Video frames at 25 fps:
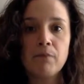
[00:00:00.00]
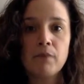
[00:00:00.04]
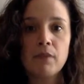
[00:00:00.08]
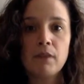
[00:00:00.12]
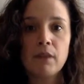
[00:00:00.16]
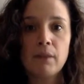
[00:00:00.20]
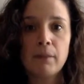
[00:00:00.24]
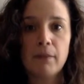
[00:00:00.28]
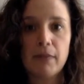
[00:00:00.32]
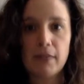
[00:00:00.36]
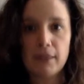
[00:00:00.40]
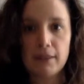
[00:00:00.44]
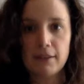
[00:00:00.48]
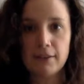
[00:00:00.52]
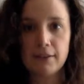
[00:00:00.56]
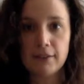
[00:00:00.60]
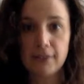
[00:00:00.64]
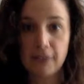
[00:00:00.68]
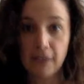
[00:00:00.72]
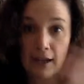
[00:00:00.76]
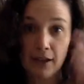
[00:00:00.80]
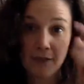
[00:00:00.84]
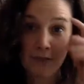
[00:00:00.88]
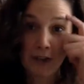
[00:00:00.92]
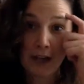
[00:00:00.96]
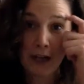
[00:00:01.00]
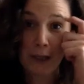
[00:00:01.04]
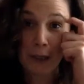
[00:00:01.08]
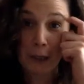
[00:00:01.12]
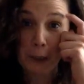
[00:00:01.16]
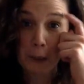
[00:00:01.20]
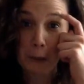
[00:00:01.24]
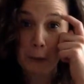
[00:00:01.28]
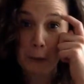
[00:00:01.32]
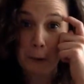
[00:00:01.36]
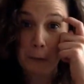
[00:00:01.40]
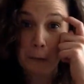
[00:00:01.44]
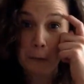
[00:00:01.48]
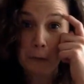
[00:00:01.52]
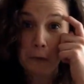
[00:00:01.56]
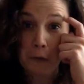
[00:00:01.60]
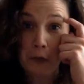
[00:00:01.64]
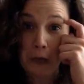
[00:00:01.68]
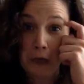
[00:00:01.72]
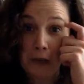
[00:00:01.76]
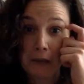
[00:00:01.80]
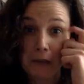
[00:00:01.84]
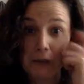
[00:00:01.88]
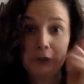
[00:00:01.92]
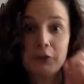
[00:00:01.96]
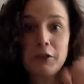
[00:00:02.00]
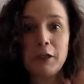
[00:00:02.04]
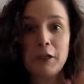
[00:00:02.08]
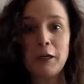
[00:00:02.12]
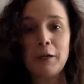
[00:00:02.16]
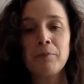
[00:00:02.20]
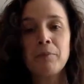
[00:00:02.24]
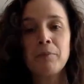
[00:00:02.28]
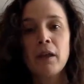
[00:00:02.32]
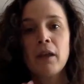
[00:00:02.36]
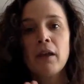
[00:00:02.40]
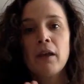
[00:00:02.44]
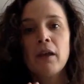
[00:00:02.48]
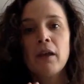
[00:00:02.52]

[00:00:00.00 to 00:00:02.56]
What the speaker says: Let me see, I've got a little checklist here.